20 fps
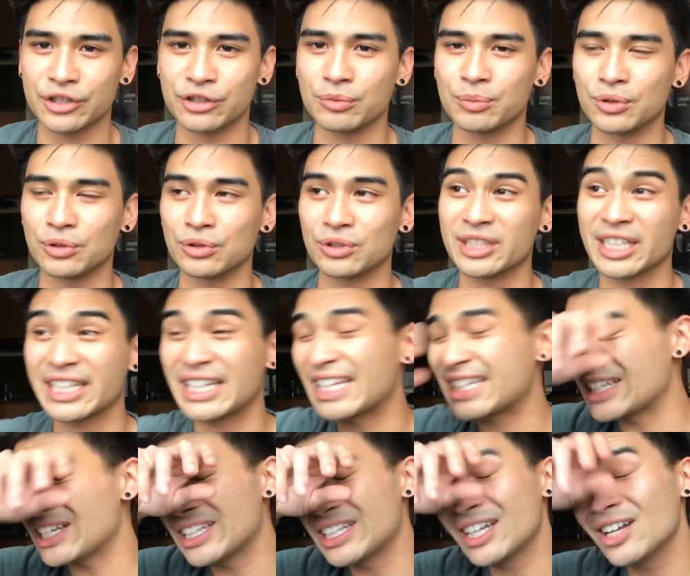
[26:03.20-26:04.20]
and vegetables.
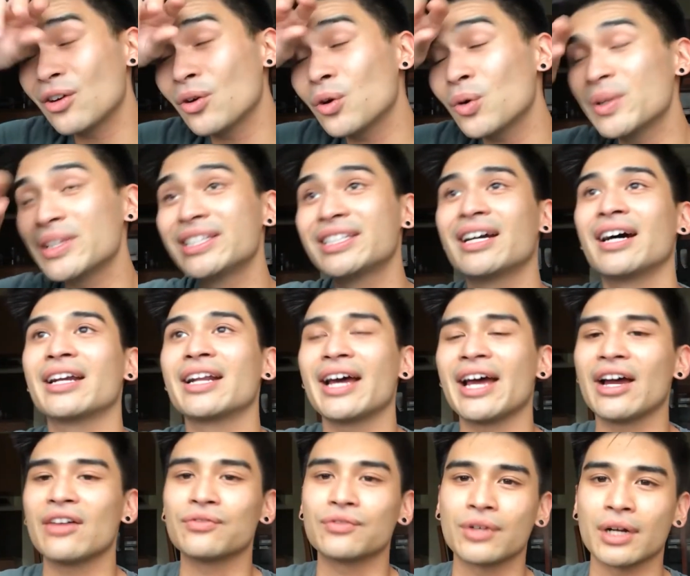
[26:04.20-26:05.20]
Like it always
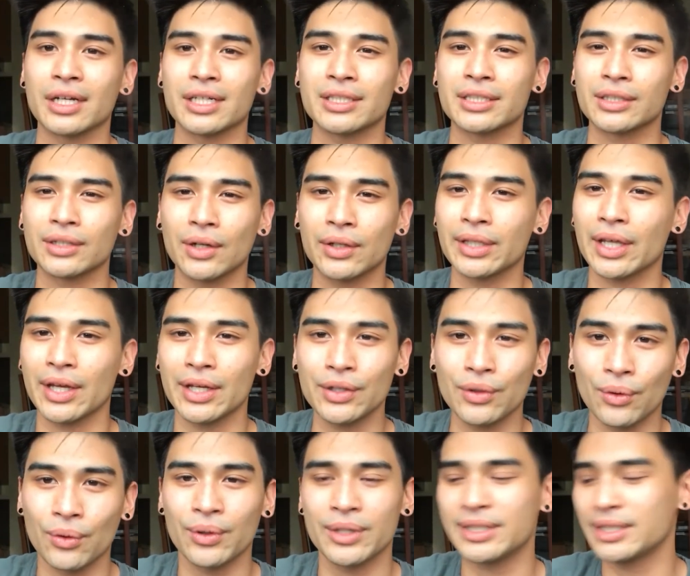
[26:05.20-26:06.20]
gotta have rice.
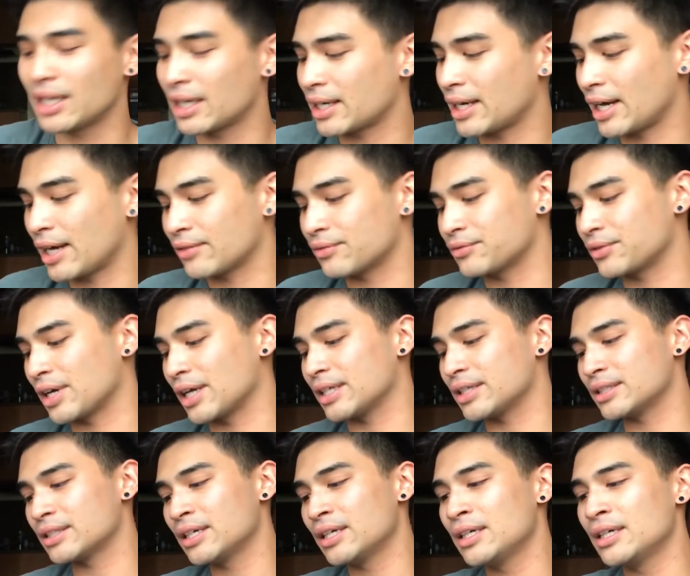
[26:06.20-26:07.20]
It always gotta have
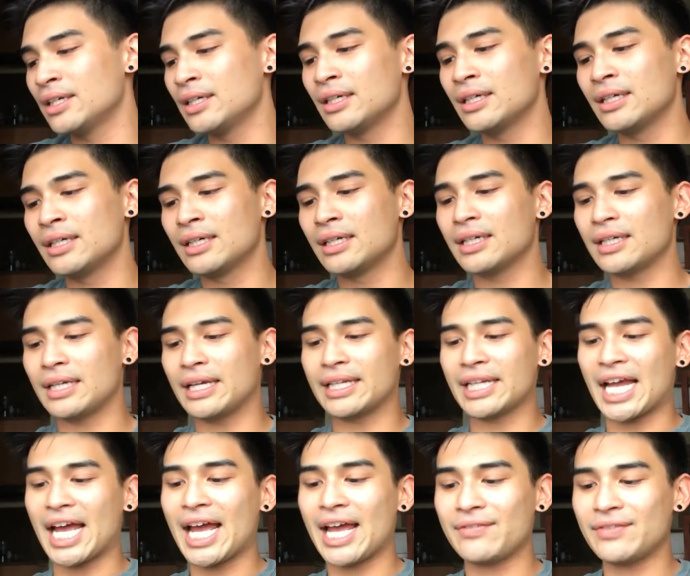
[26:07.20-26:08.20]
rice.
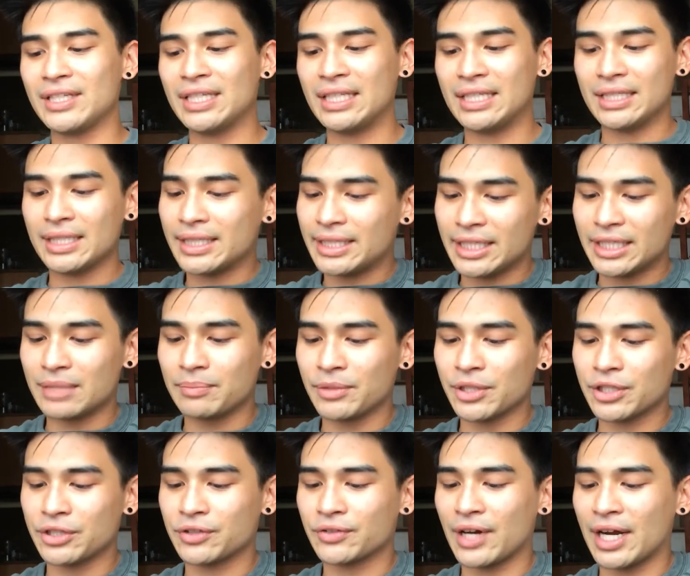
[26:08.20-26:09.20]
And I haven't eaten
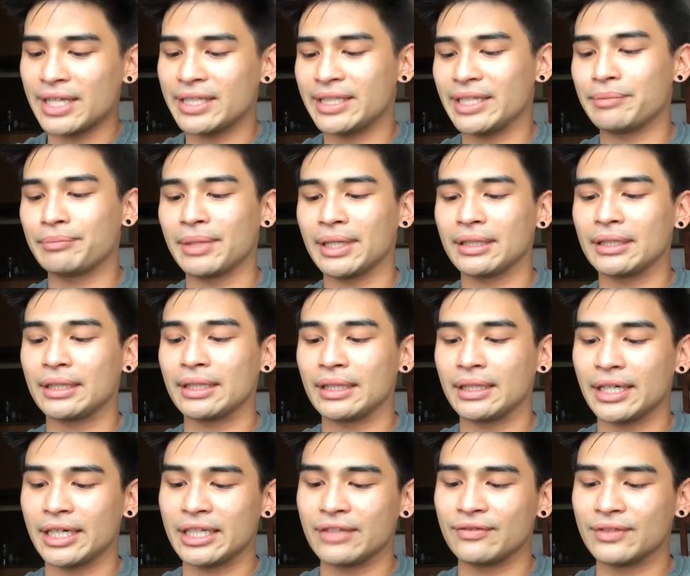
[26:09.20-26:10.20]
this much rice in my
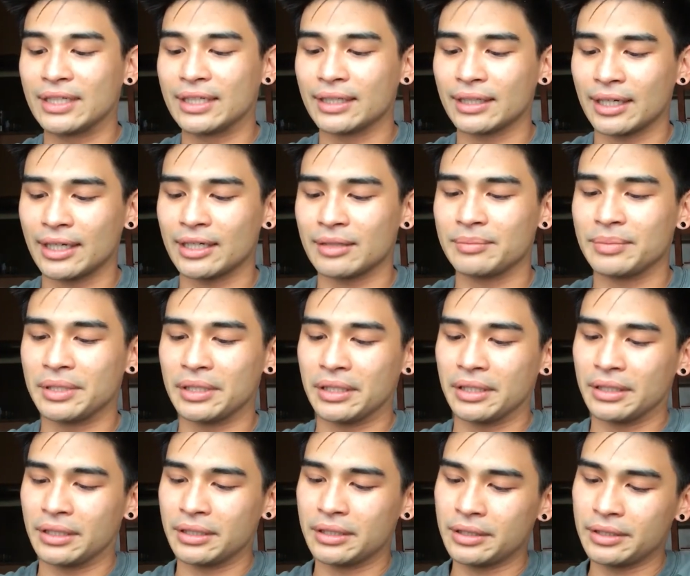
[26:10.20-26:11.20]
life.
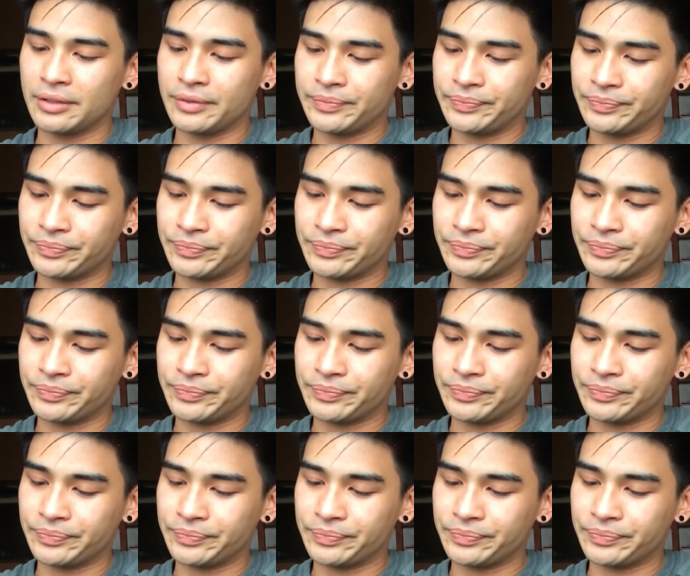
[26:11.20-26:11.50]
Grabe.